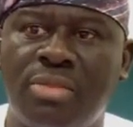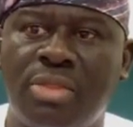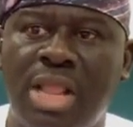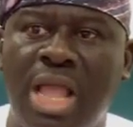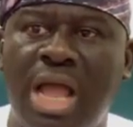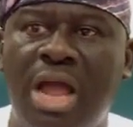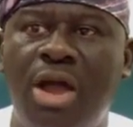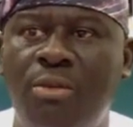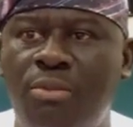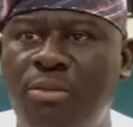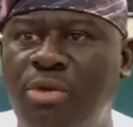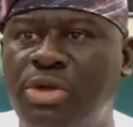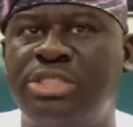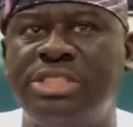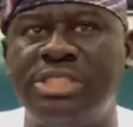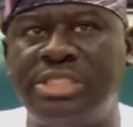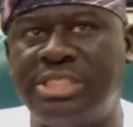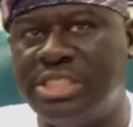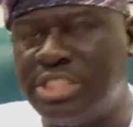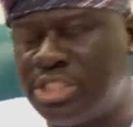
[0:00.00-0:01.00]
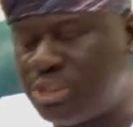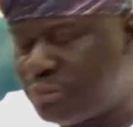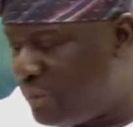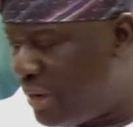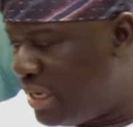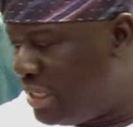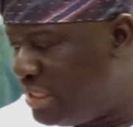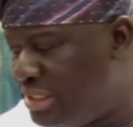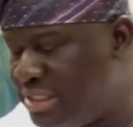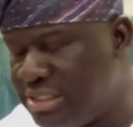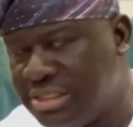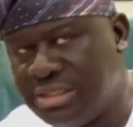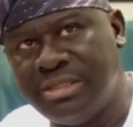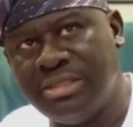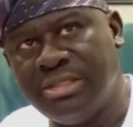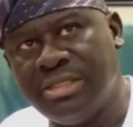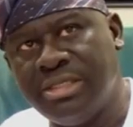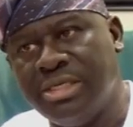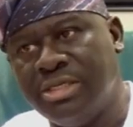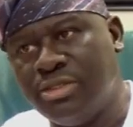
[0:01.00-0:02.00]
how much is he spending
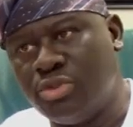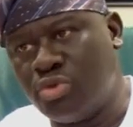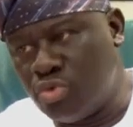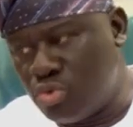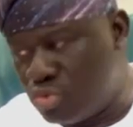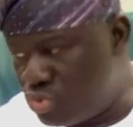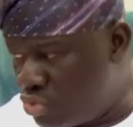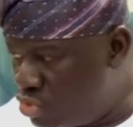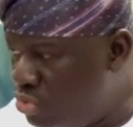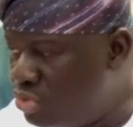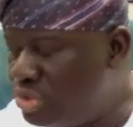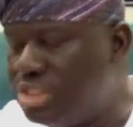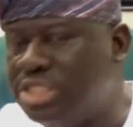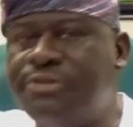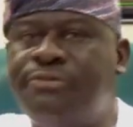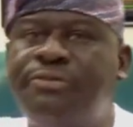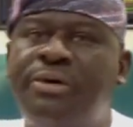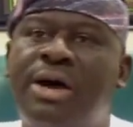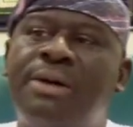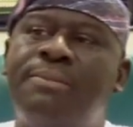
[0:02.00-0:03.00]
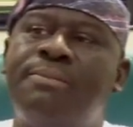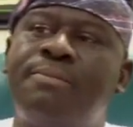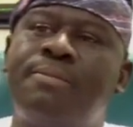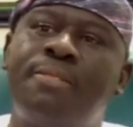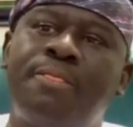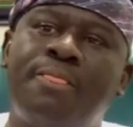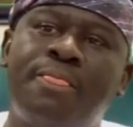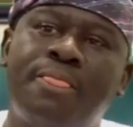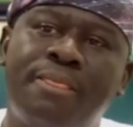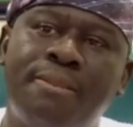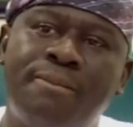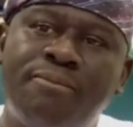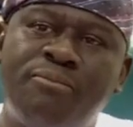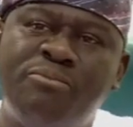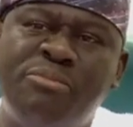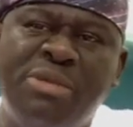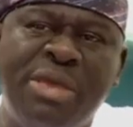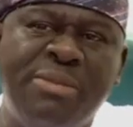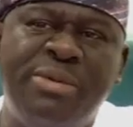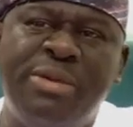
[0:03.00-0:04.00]
to grow this farm?
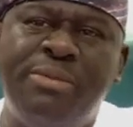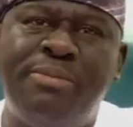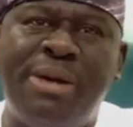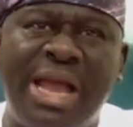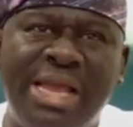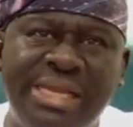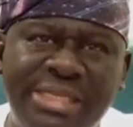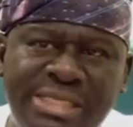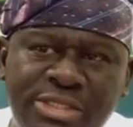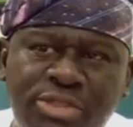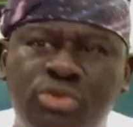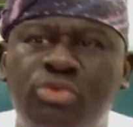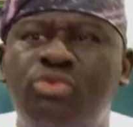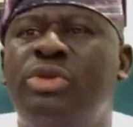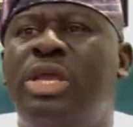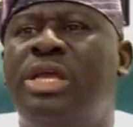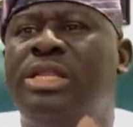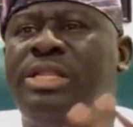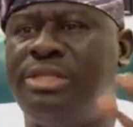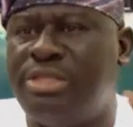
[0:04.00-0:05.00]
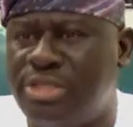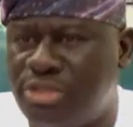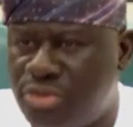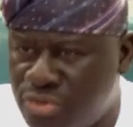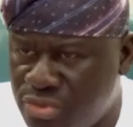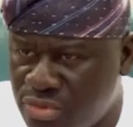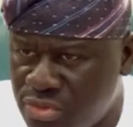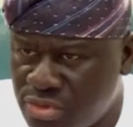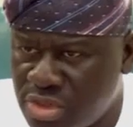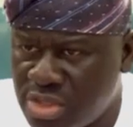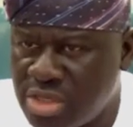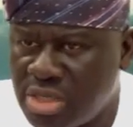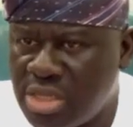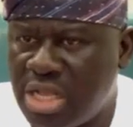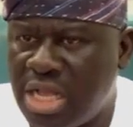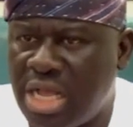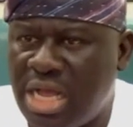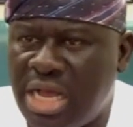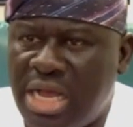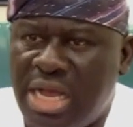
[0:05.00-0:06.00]
Maybe buy diesel, diesel
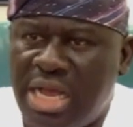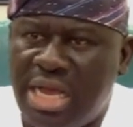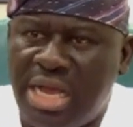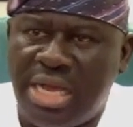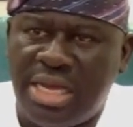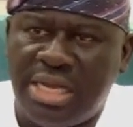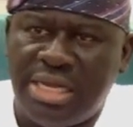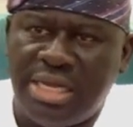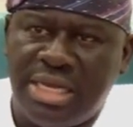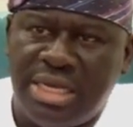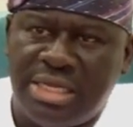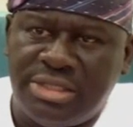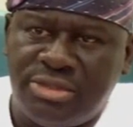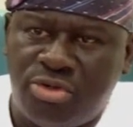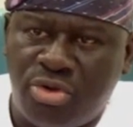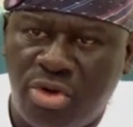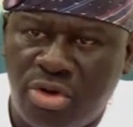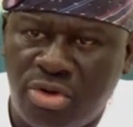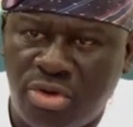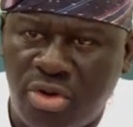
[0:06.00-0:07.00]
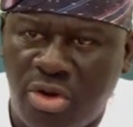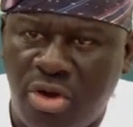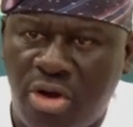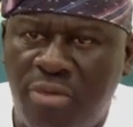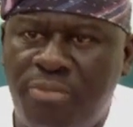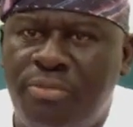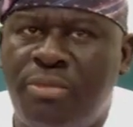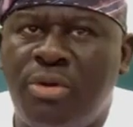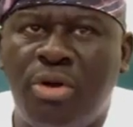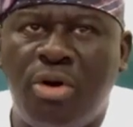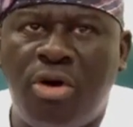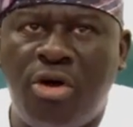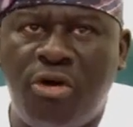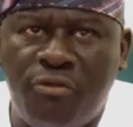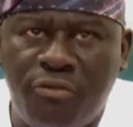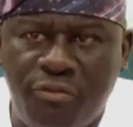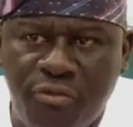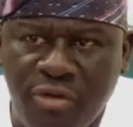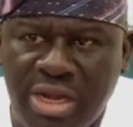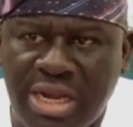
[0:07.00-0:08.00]
had gone up or
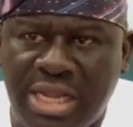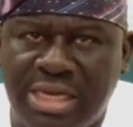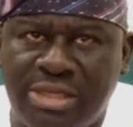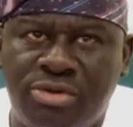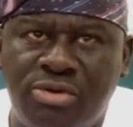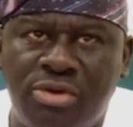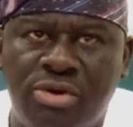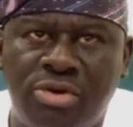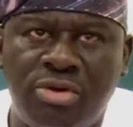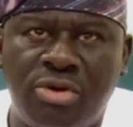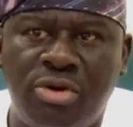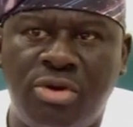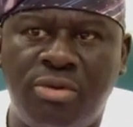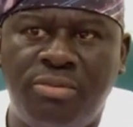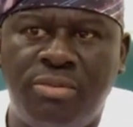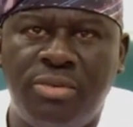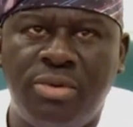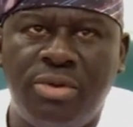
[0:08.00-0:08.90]
fuel had gone up.